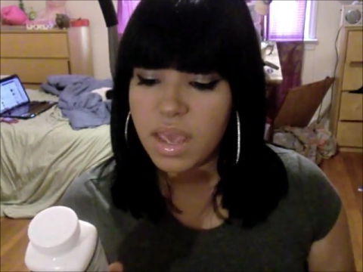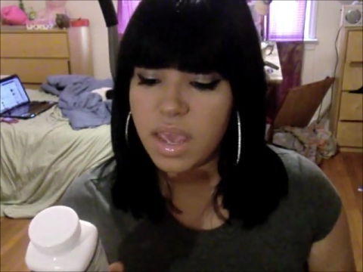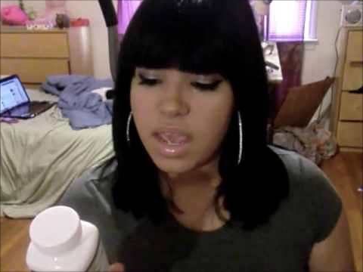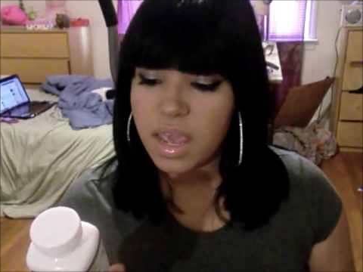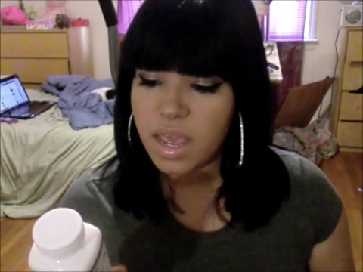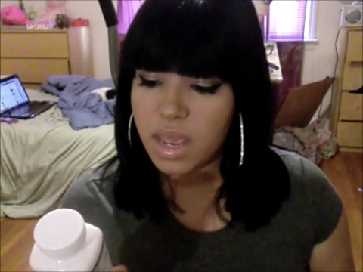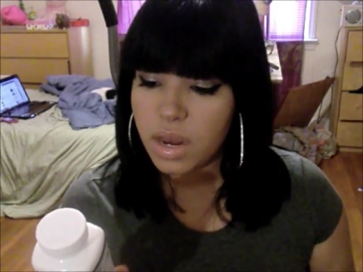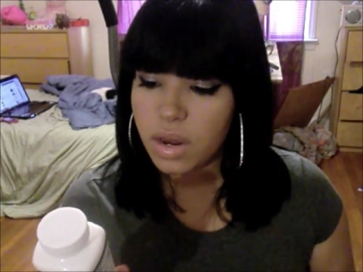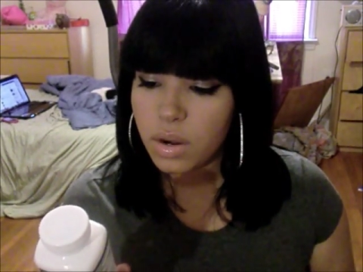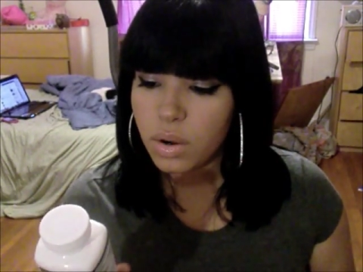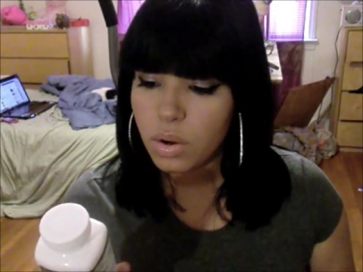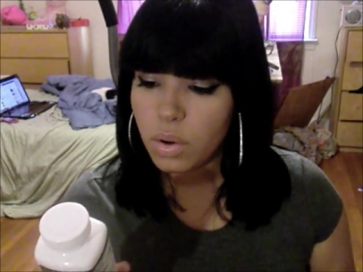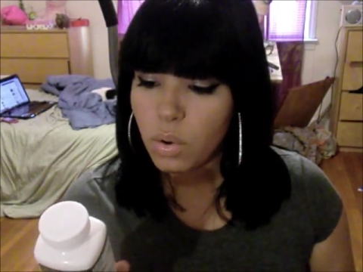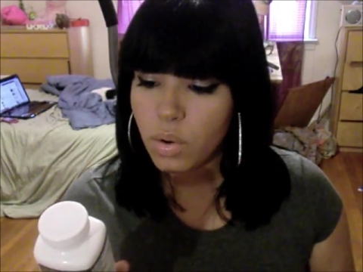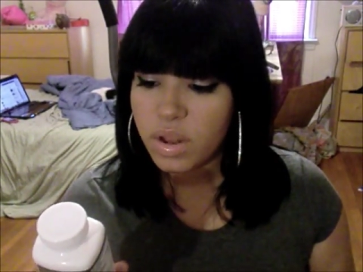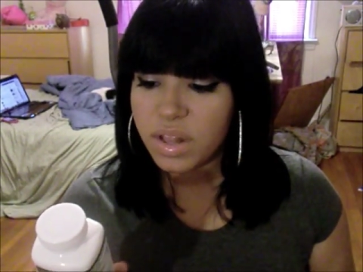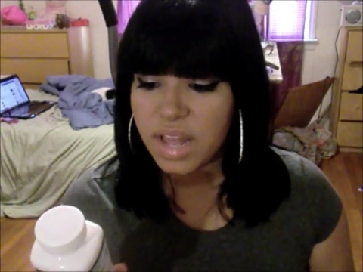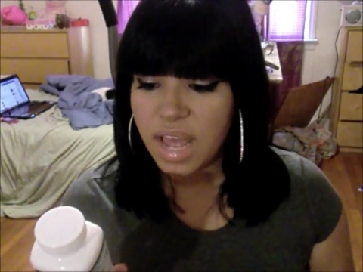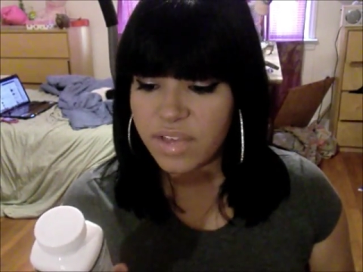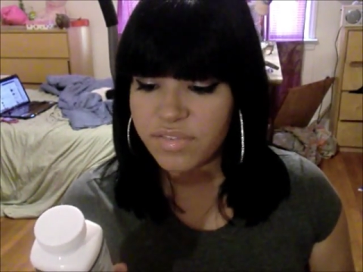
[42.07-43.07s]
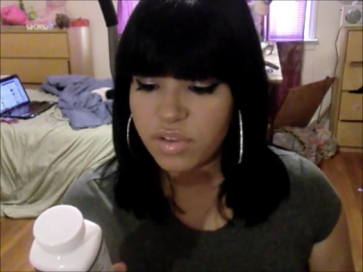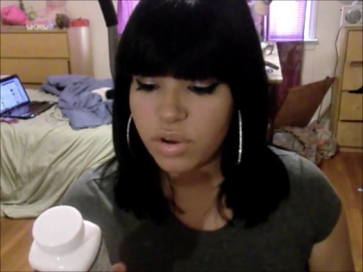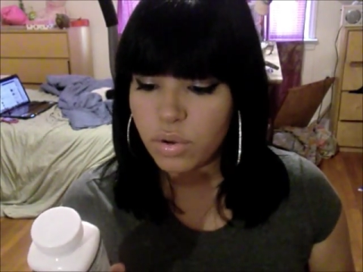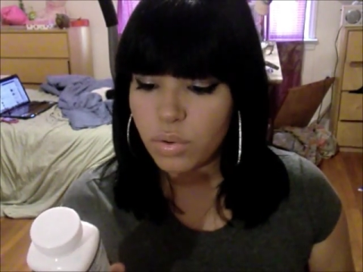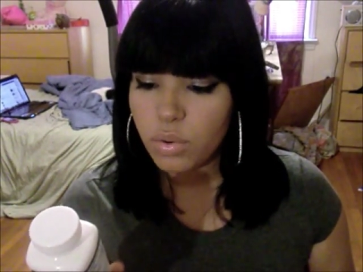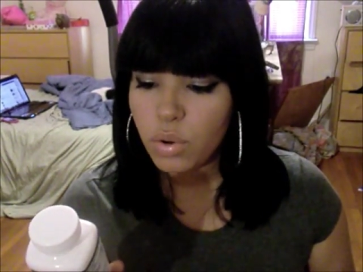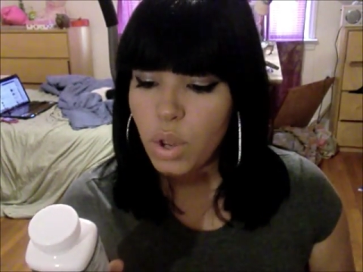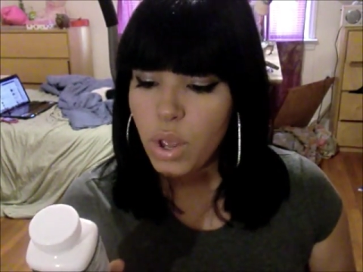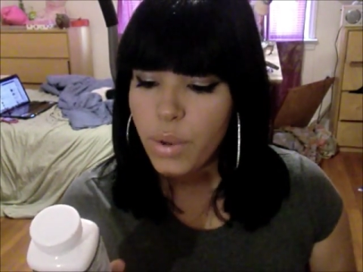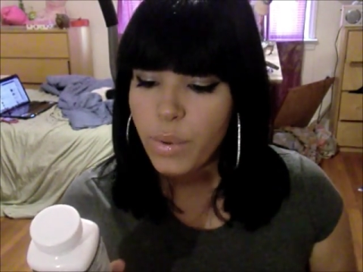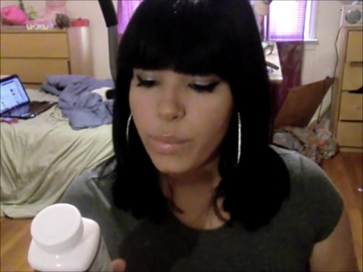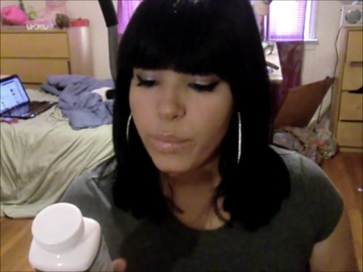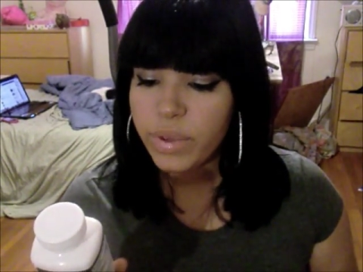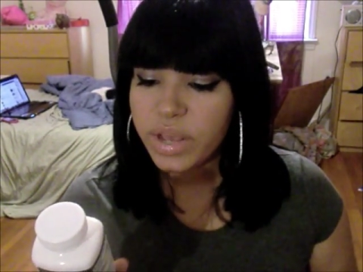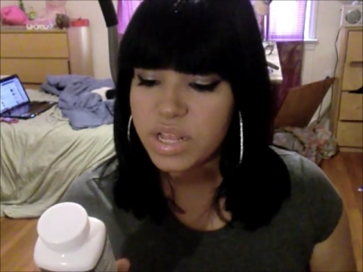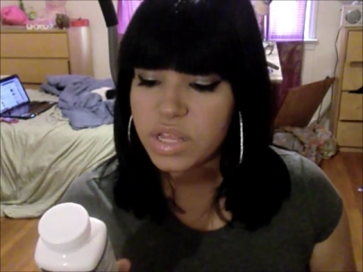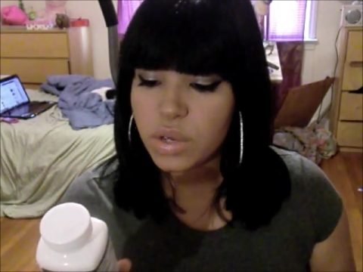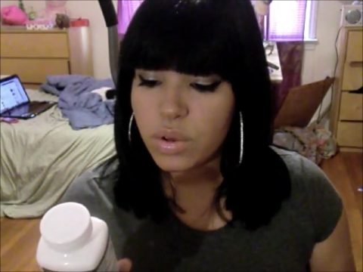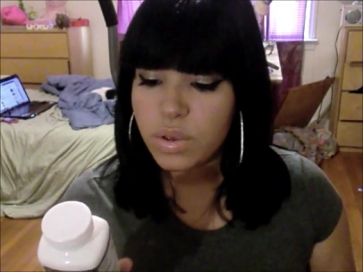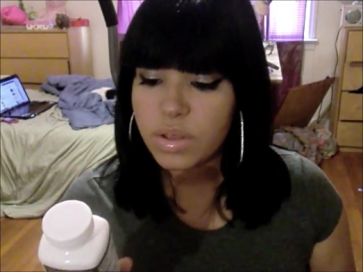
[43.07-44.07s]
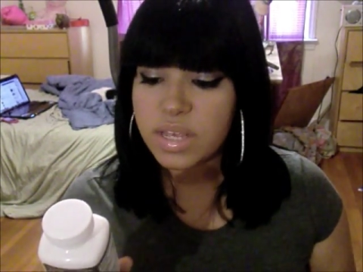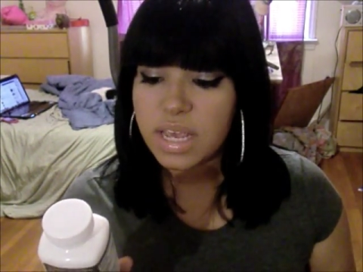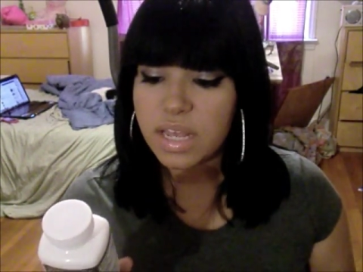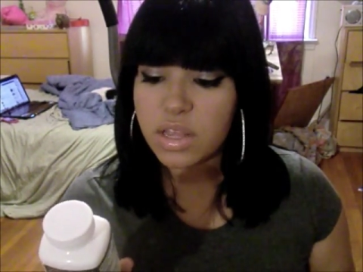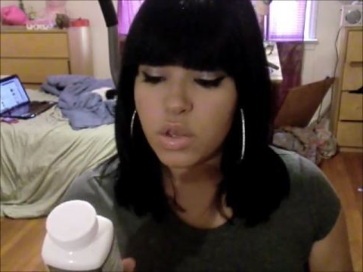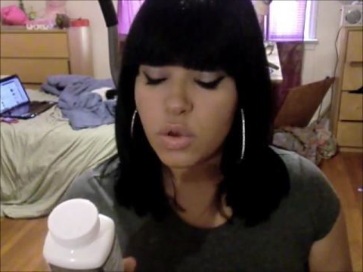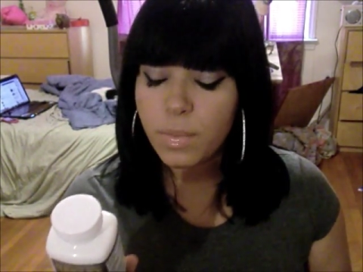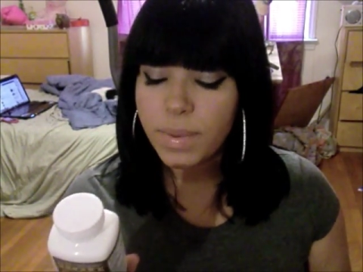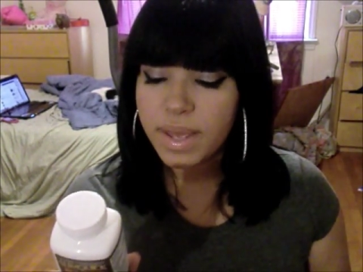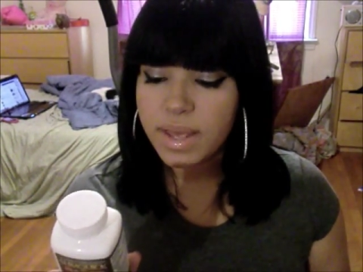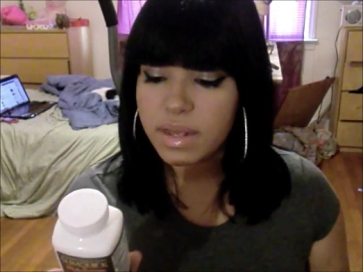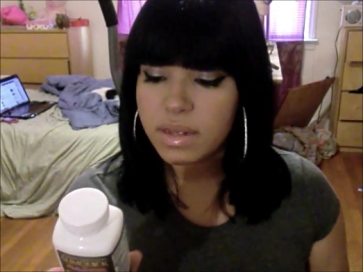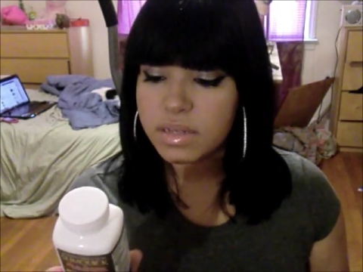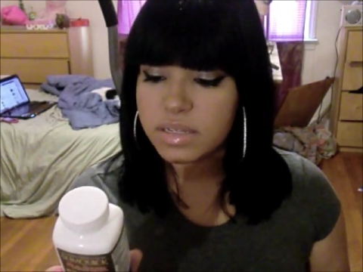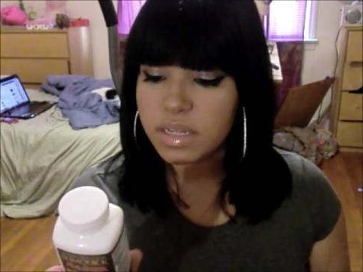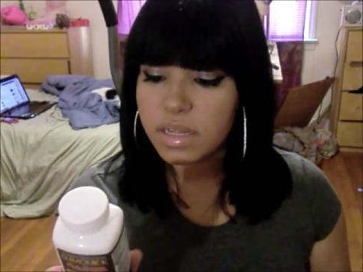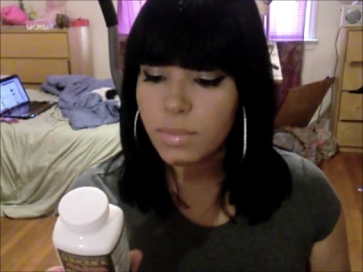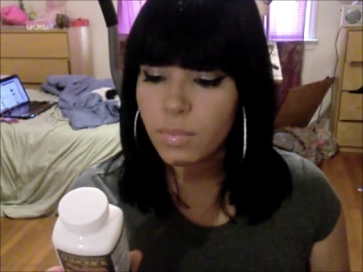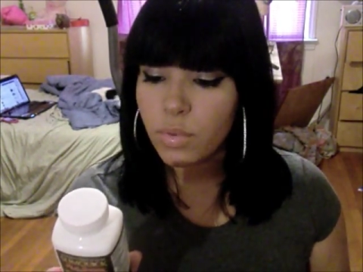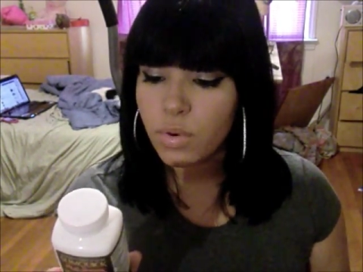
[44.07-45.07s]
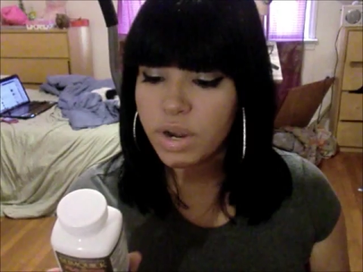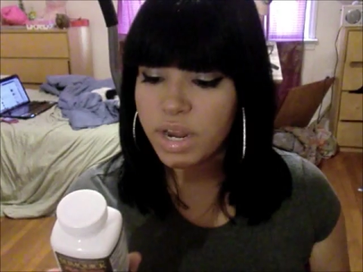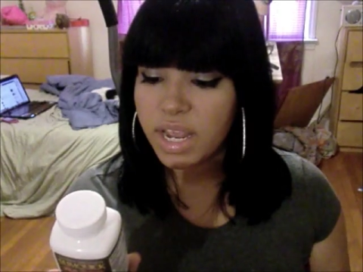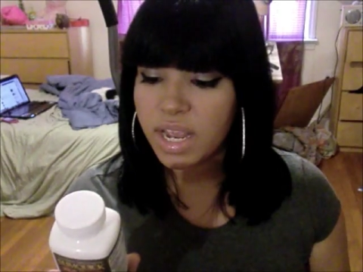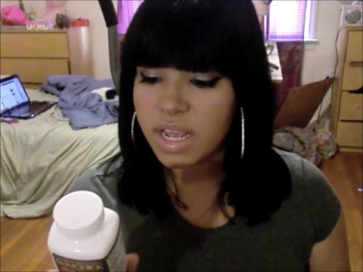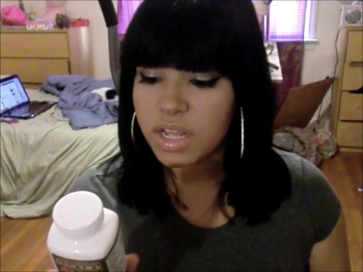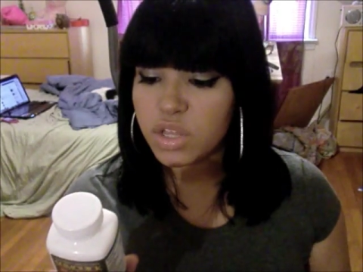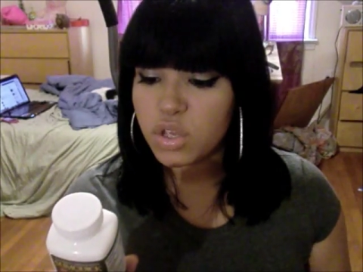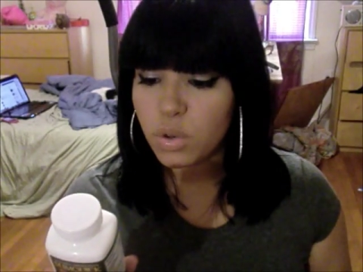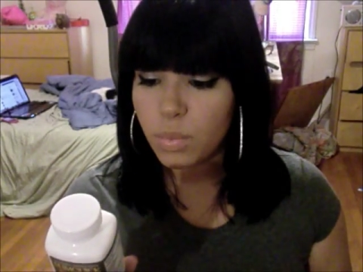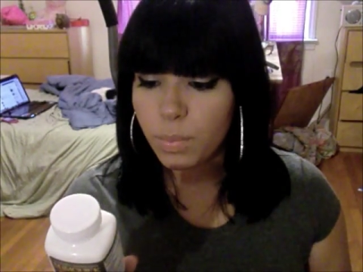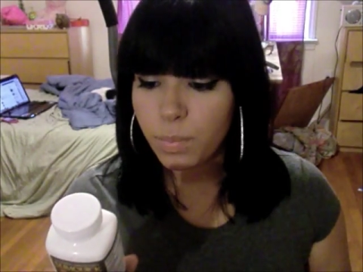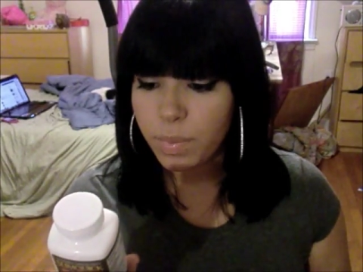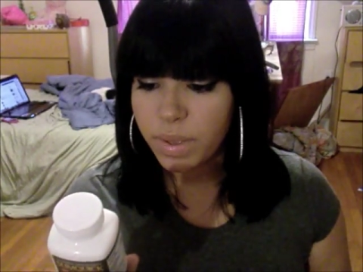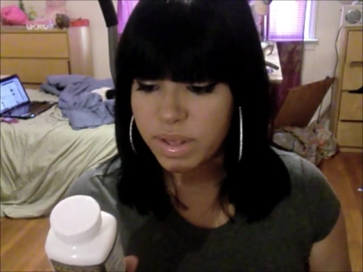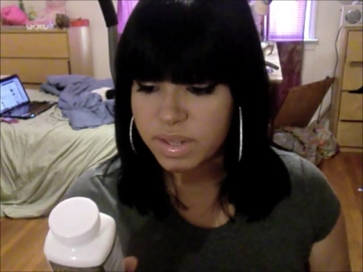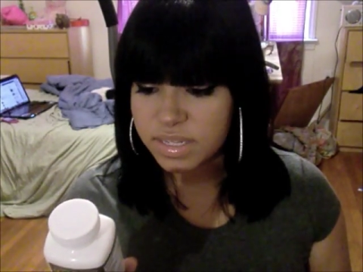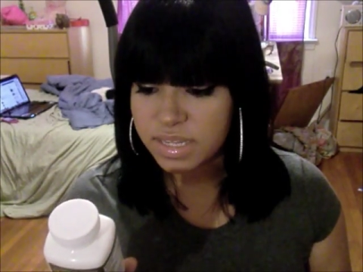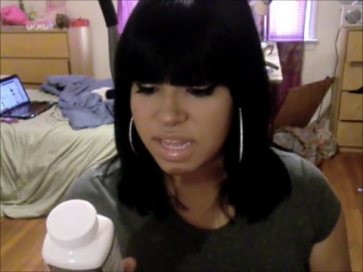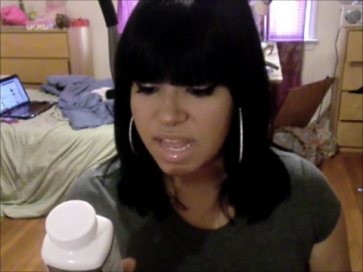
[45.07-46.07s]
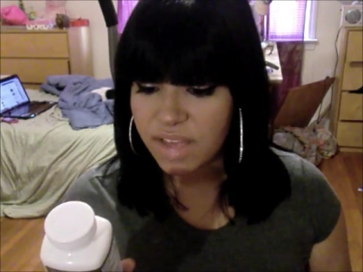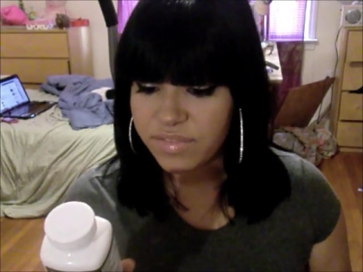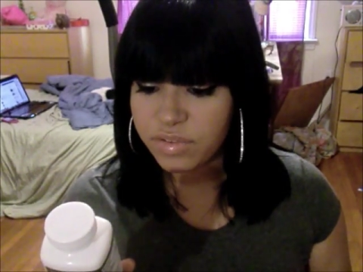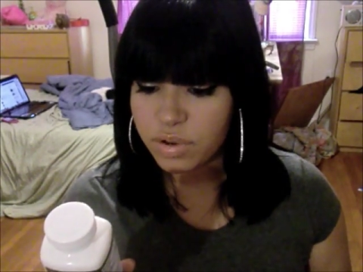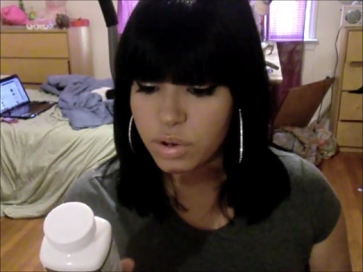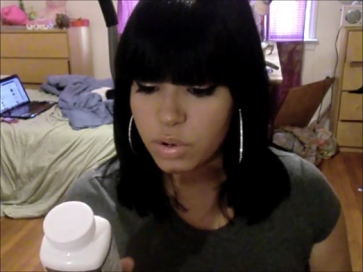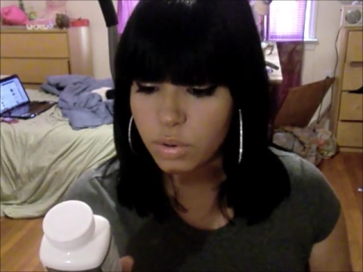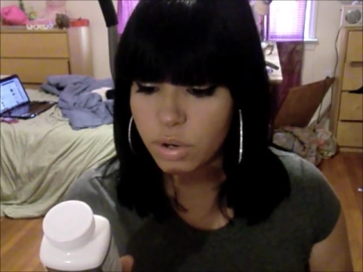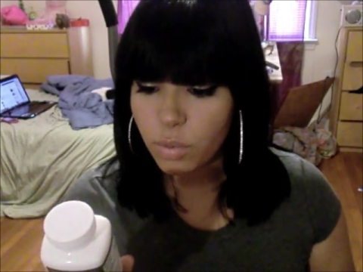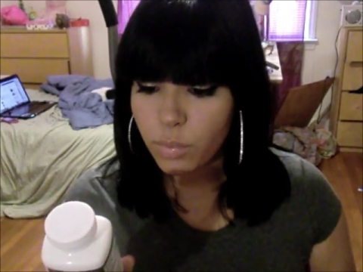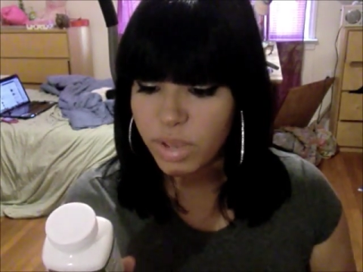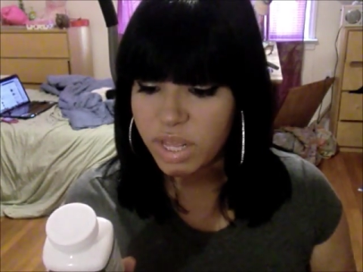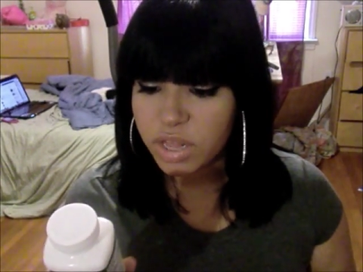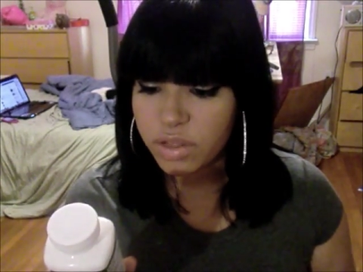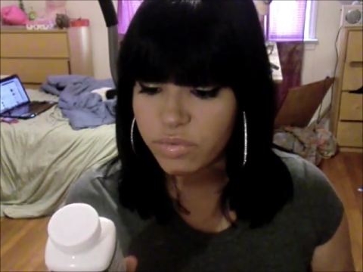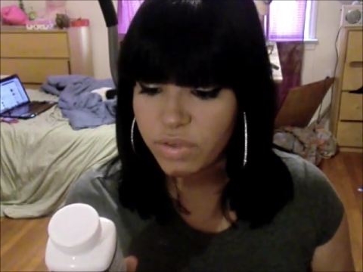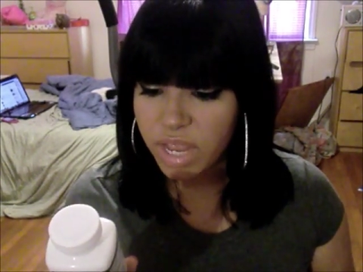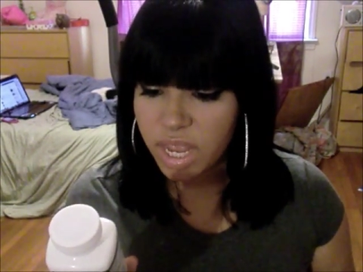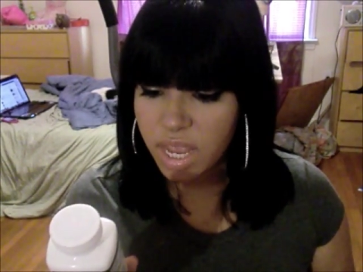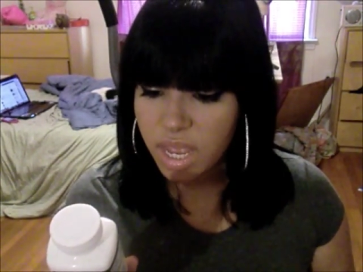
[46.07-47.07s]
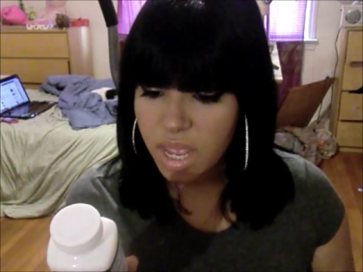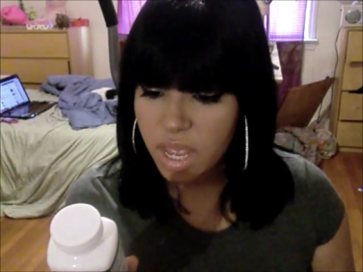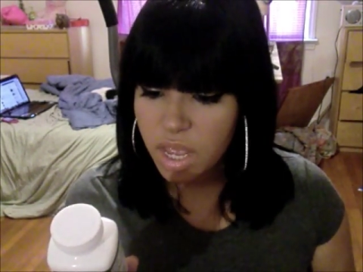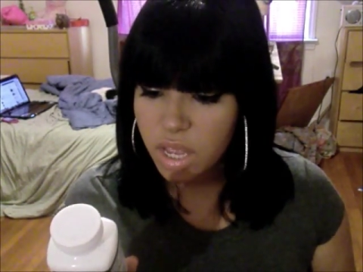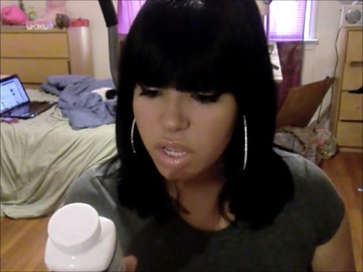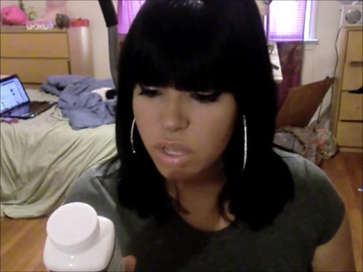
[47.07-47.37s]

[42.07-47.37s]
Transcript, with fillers: in or in the afternoon week two you take two pills in the morning two pills in the afternoon and week three